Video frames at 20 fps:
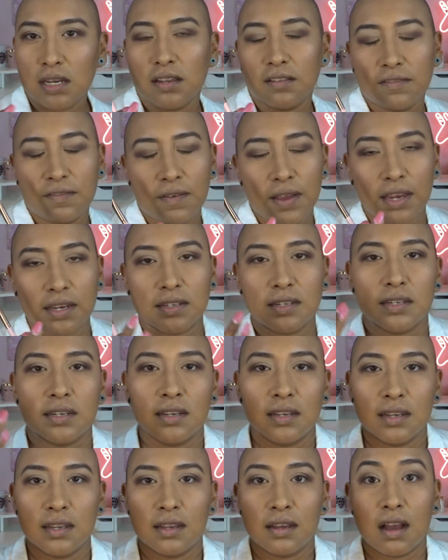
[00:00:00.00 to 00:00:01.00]
effect
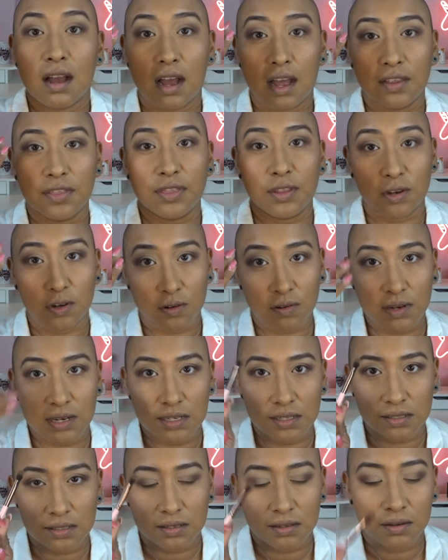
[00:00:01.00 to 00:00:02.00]
on the
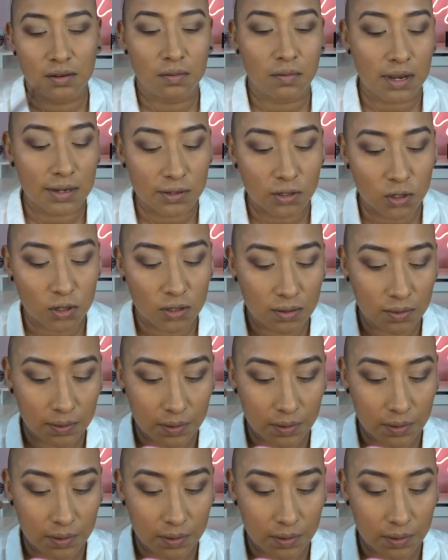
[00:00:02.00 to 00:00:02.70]
crease. Watch.